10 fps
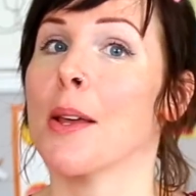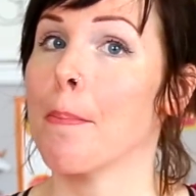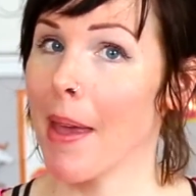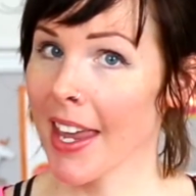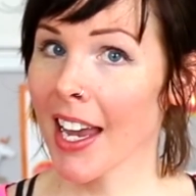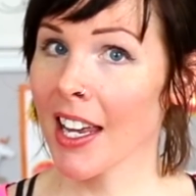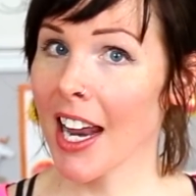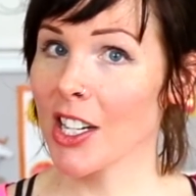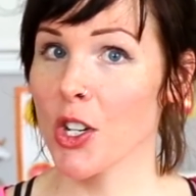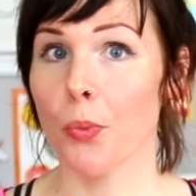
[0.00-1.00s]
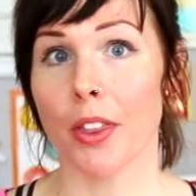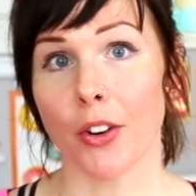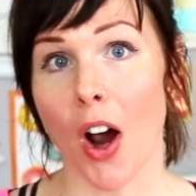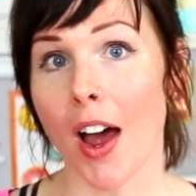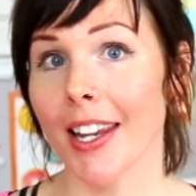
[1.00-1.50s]
to make a connection with
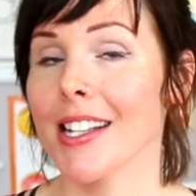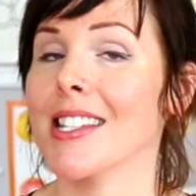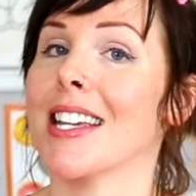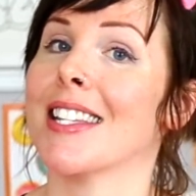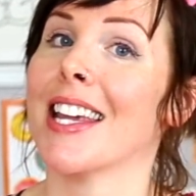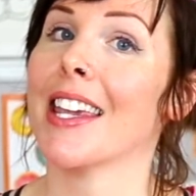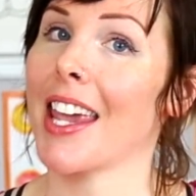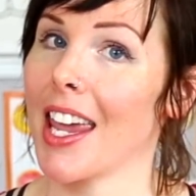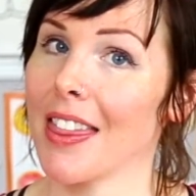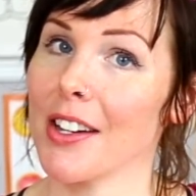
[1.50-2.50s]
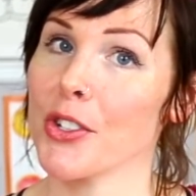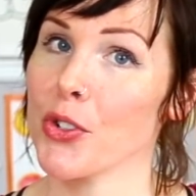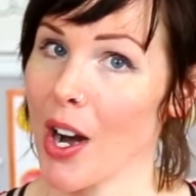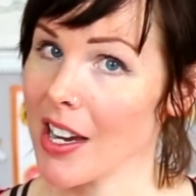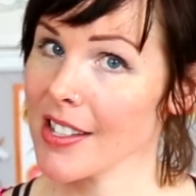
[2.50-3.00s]
your audience and to gain their
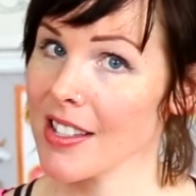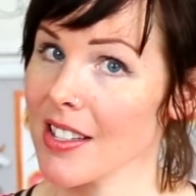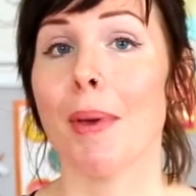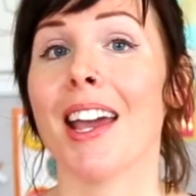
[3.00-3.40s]
trust.